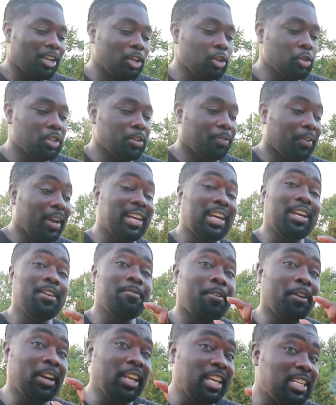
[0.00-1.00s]
Huge difference, and then
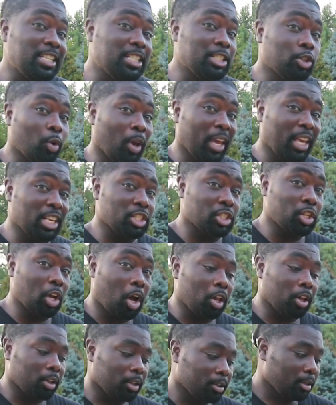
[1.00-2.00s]
very easy to
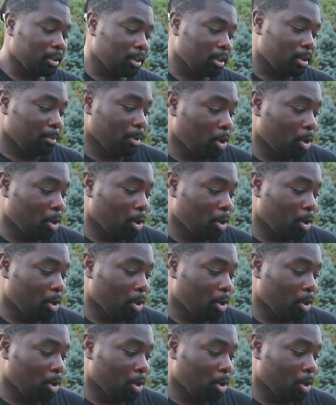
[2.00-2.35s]
install. Right.